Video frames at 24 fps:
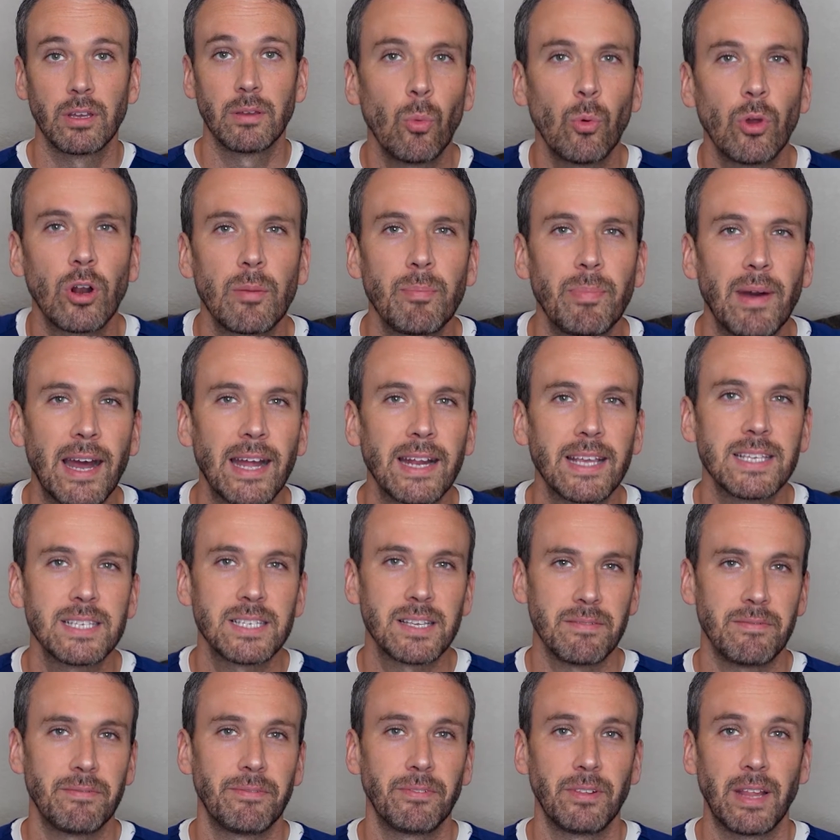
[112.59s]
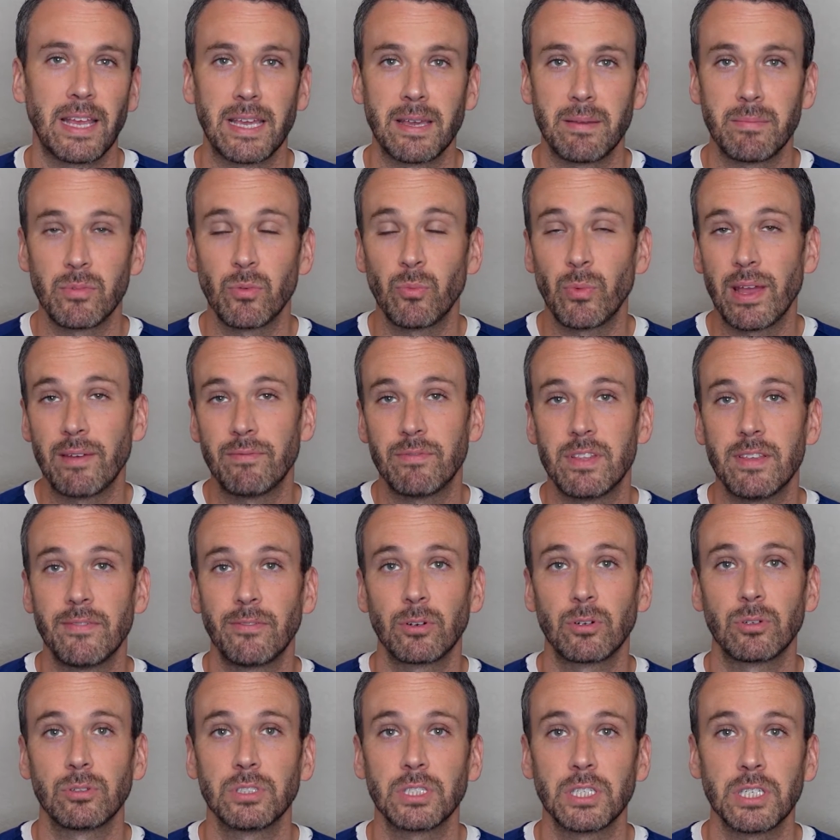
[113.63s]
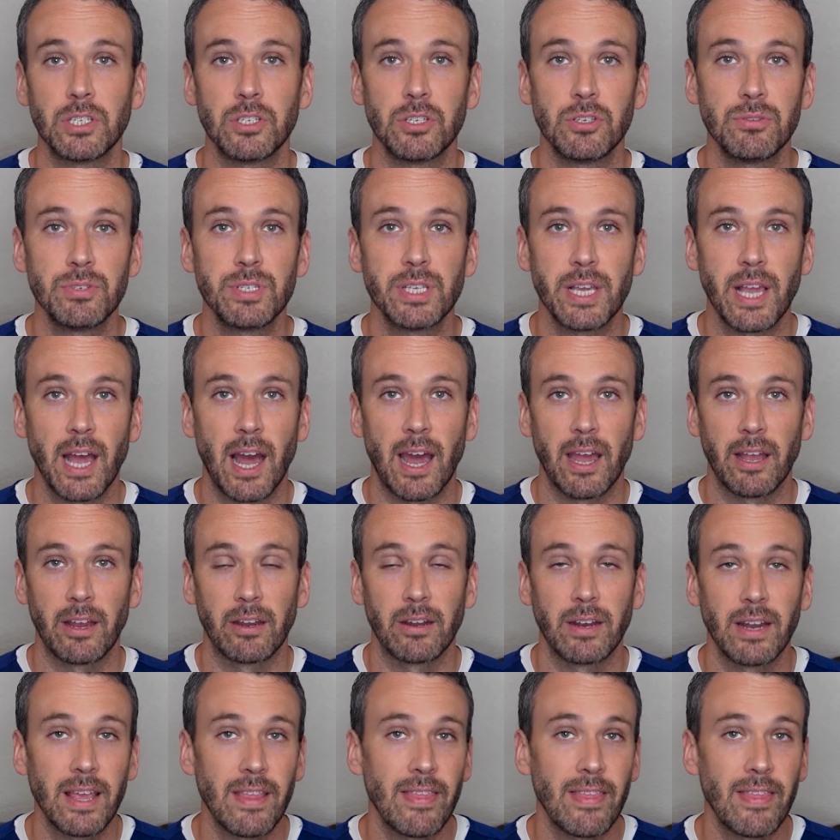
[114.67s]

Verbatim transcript: When our body is inflamed, we have difficulty using iron,